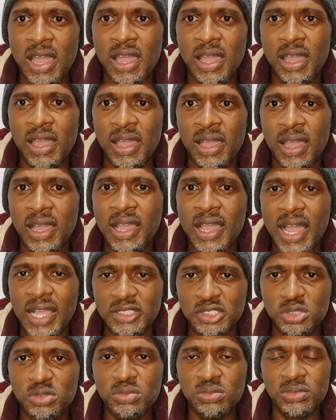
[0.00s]
uh, uh,
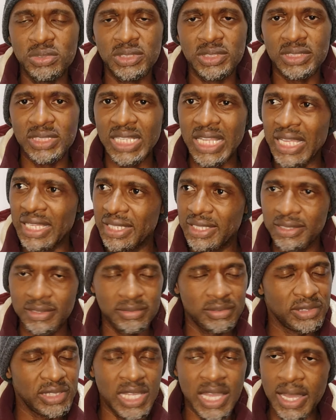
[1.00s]
cartoons like
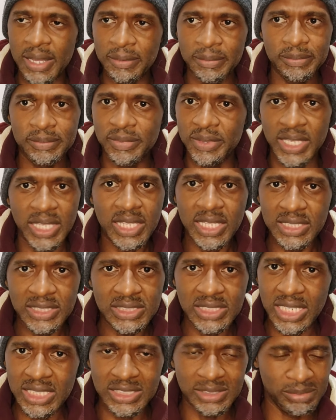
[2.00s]
yeah they can
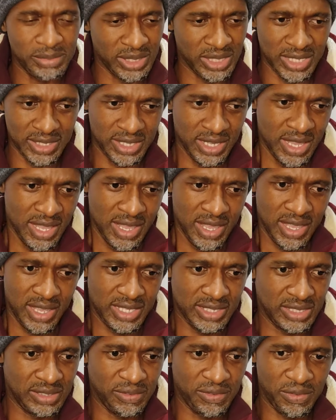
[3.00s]
just make us
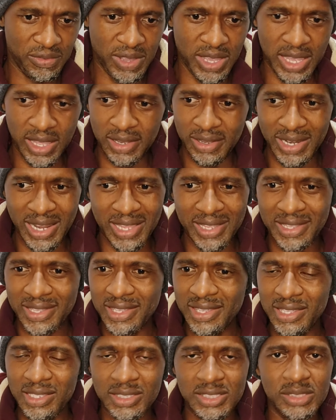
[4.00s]
as if we are like
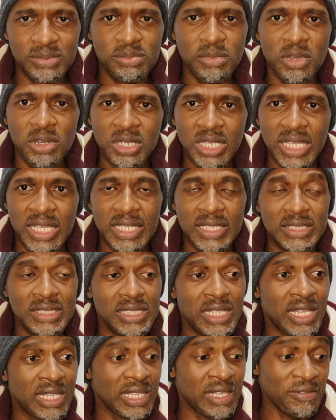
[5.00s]
kids small
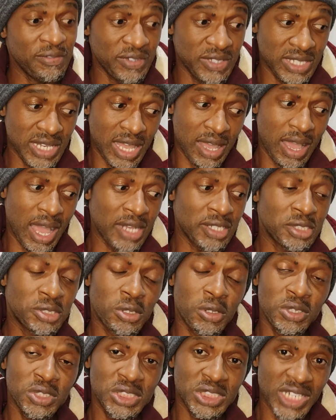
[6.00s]
kids like even now i
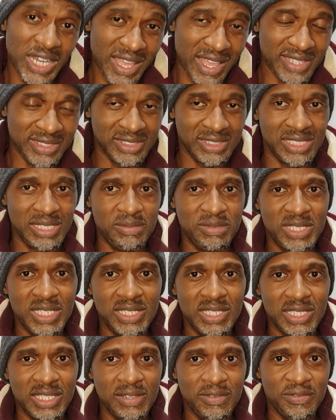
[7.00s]
don't trust them
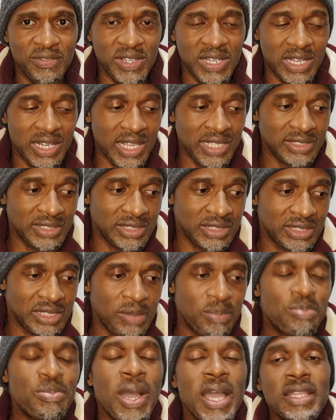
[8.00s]
that they can finalize this
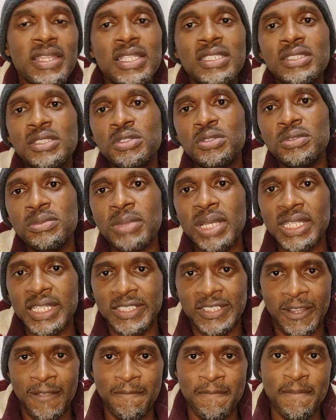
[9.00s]
deal but there's a rumor that